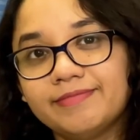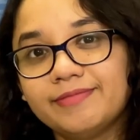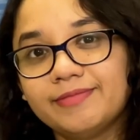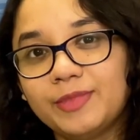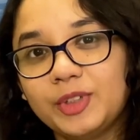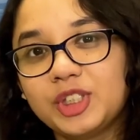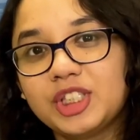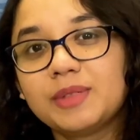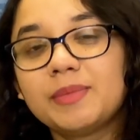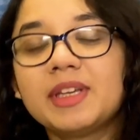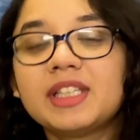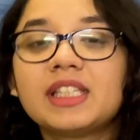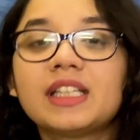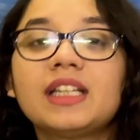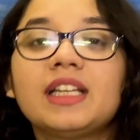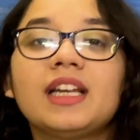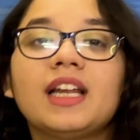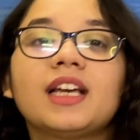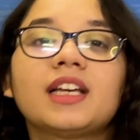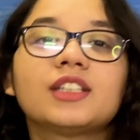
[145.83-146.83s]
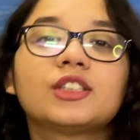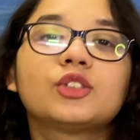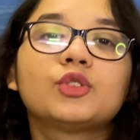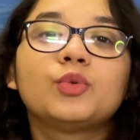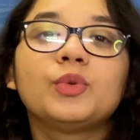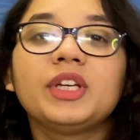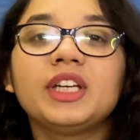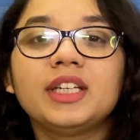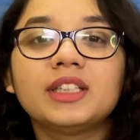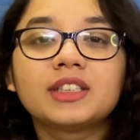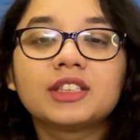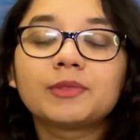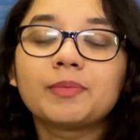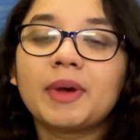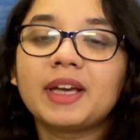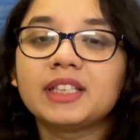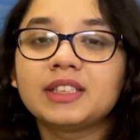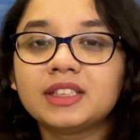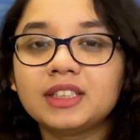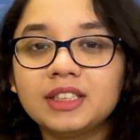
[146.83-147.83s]
which is basically like a sweet,
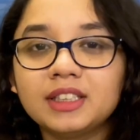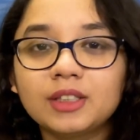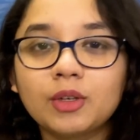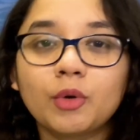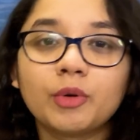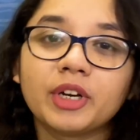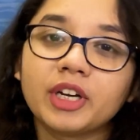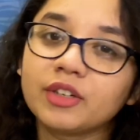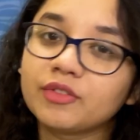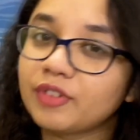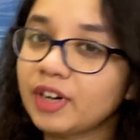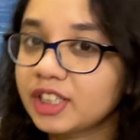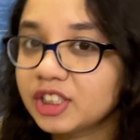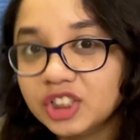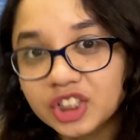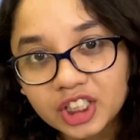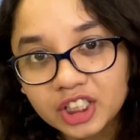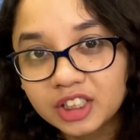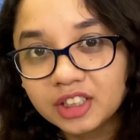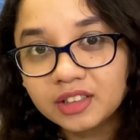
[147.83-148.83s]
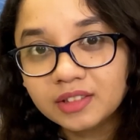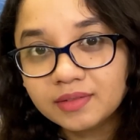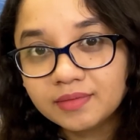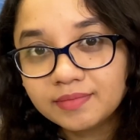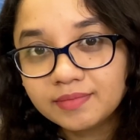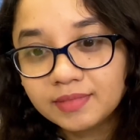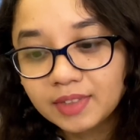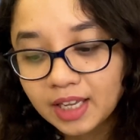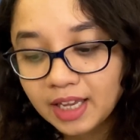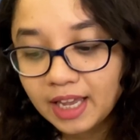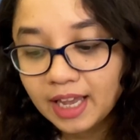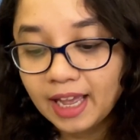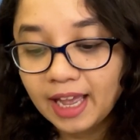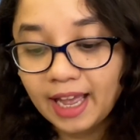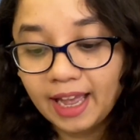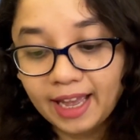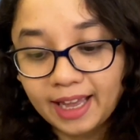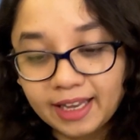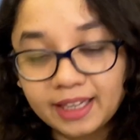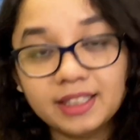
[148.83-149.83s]
spicy Korean fried chicken.
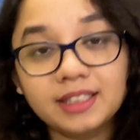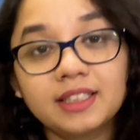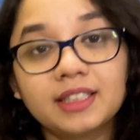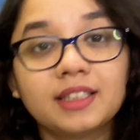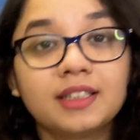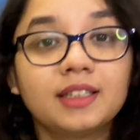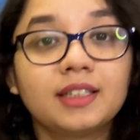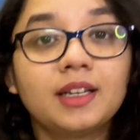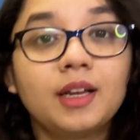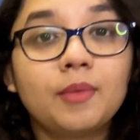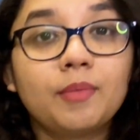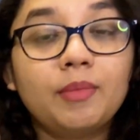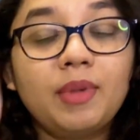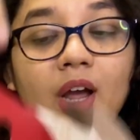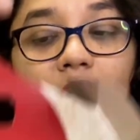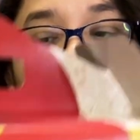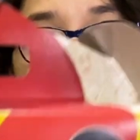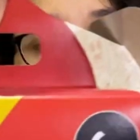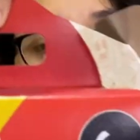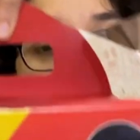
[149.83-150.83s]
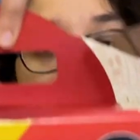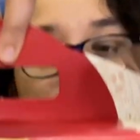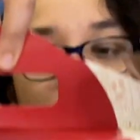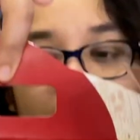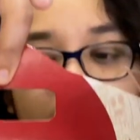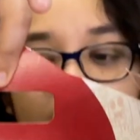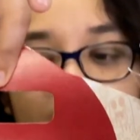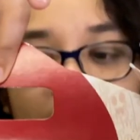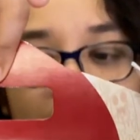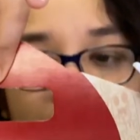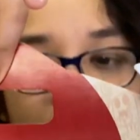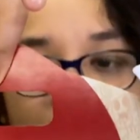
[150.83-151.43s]
And brownie points